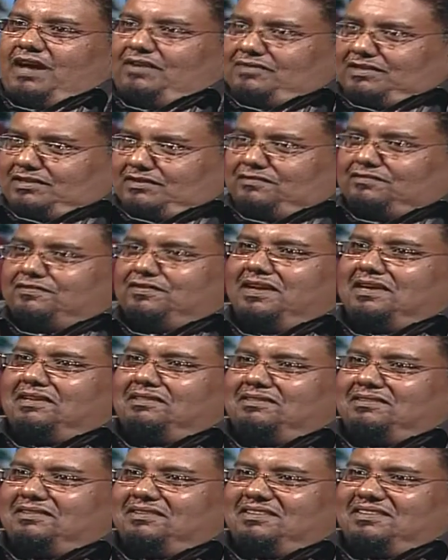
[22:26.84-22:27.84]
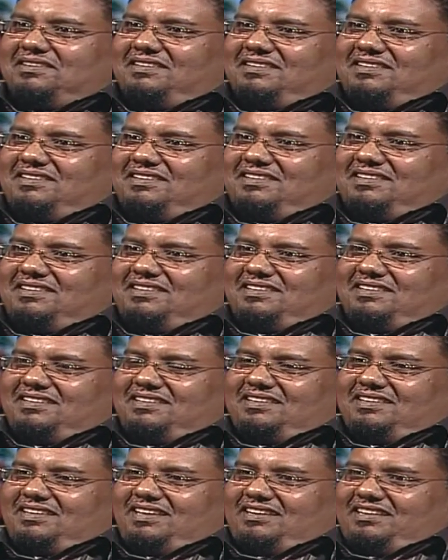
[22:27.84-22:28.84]
having faith.
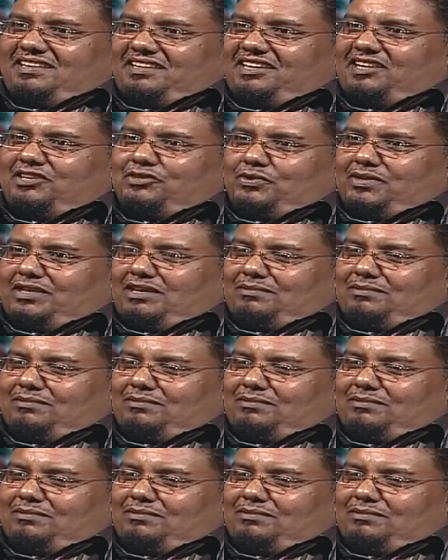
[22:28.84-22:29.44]
And here you're